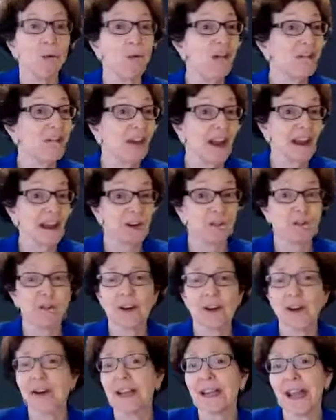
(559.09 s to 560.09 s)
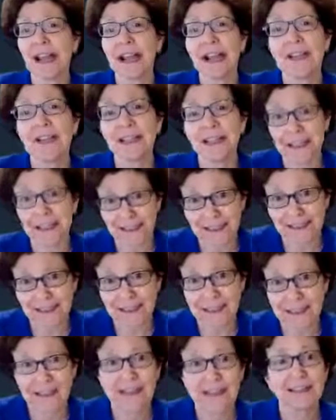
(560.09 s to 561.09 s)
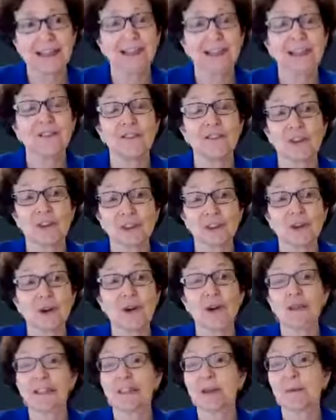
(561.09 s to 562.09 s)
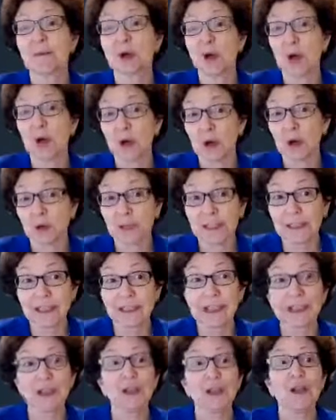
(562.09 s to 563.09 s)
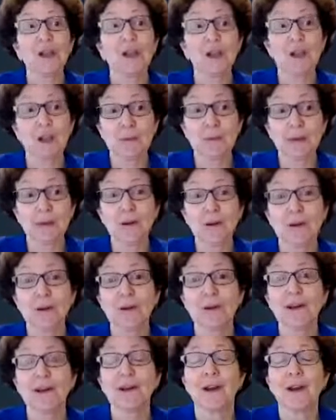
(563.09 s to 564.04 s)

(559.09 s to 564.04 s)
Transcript: We've had very elegant in vitro and some early human